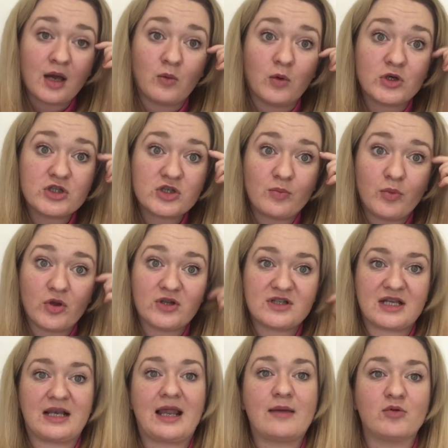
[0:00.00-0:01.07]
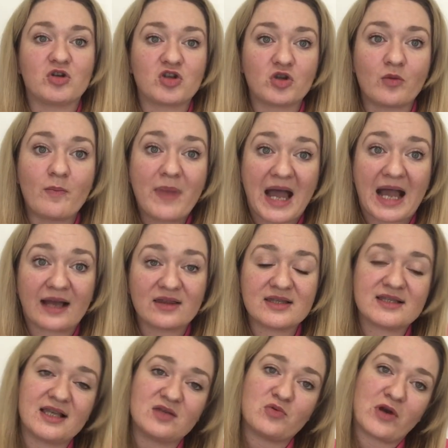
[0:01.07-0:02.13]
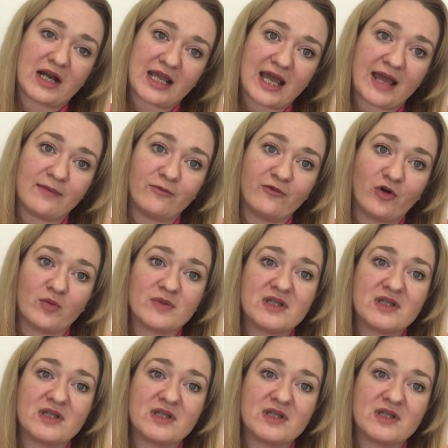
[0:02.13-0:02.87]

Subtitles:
want to put a label on the back that says where it came from.